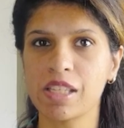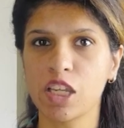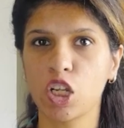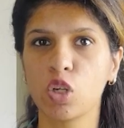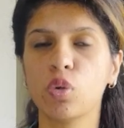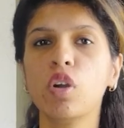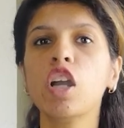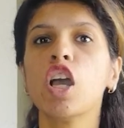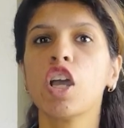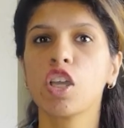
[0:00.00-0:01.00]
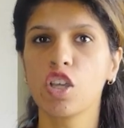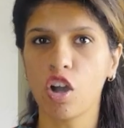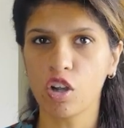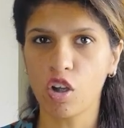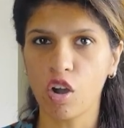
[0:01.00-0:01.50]
include
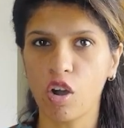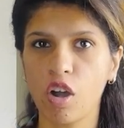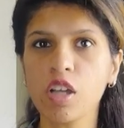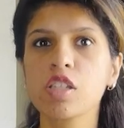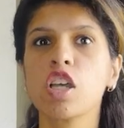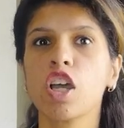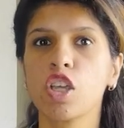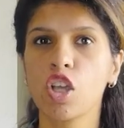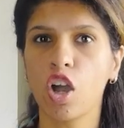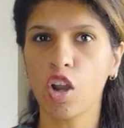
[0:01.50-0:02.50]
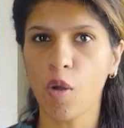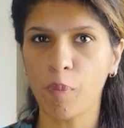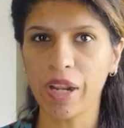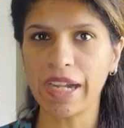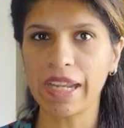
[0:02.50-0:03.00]
your COGS, your
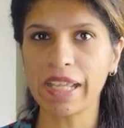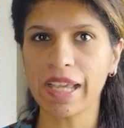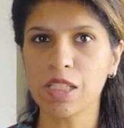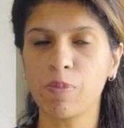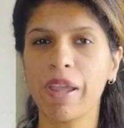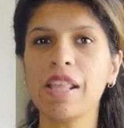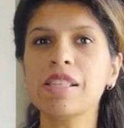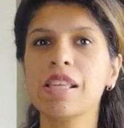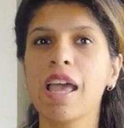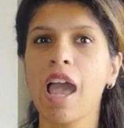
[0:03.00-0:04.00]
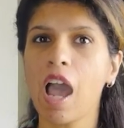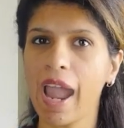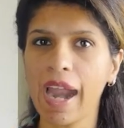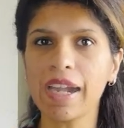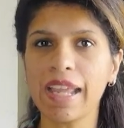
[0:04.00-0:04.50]
operating expense
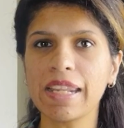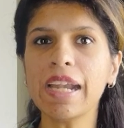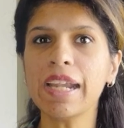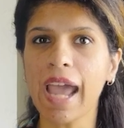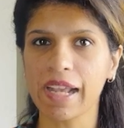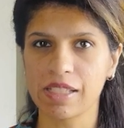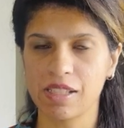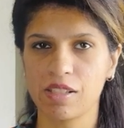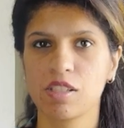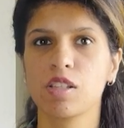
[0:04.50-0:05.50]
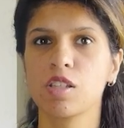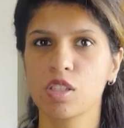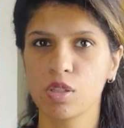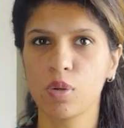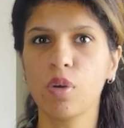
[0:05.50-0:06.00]
and any taxes.
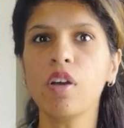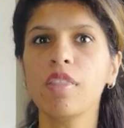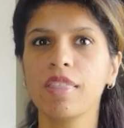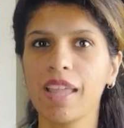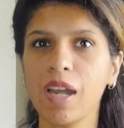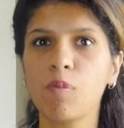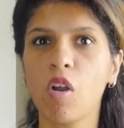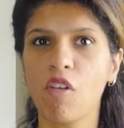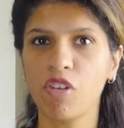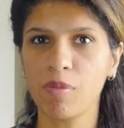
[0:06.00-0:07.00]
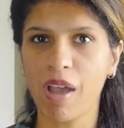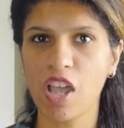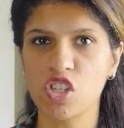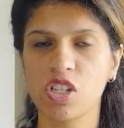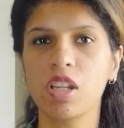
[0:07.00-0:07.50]
So net profit
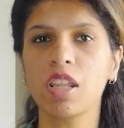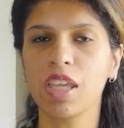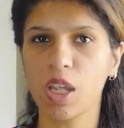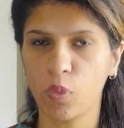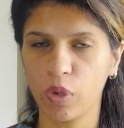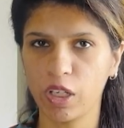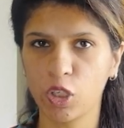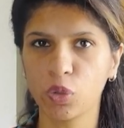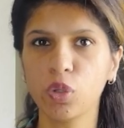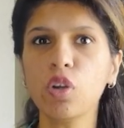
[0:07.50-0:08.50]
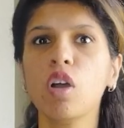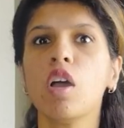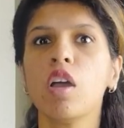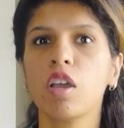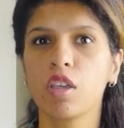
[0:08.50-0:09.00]
margin equal to
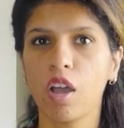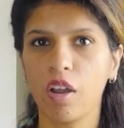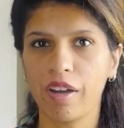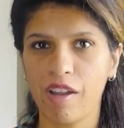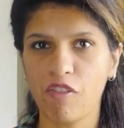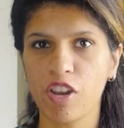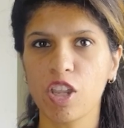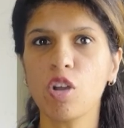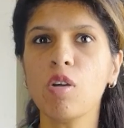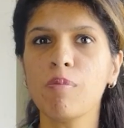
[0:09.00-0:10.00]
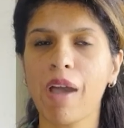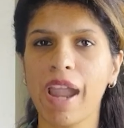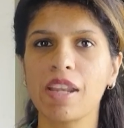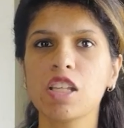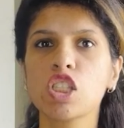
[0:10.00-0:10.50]
your revenue
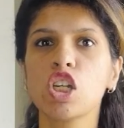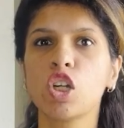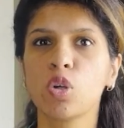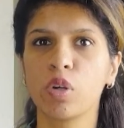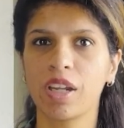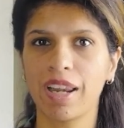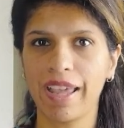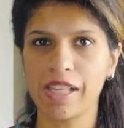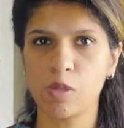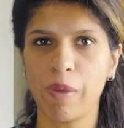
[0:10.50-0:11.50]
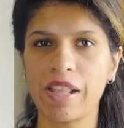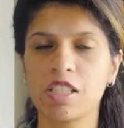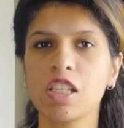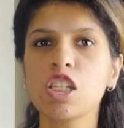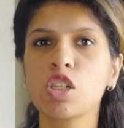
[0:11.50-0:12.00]
minus the total
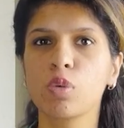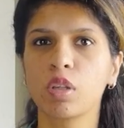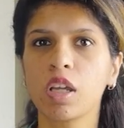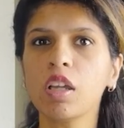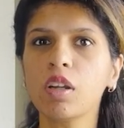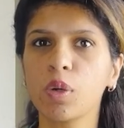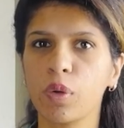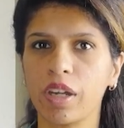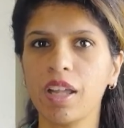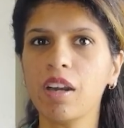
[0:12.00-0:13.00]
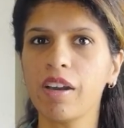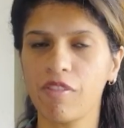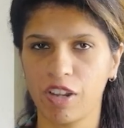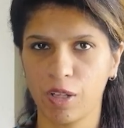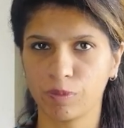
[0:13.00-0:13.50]
expenses to the total
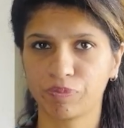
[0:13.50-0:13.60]
revenue.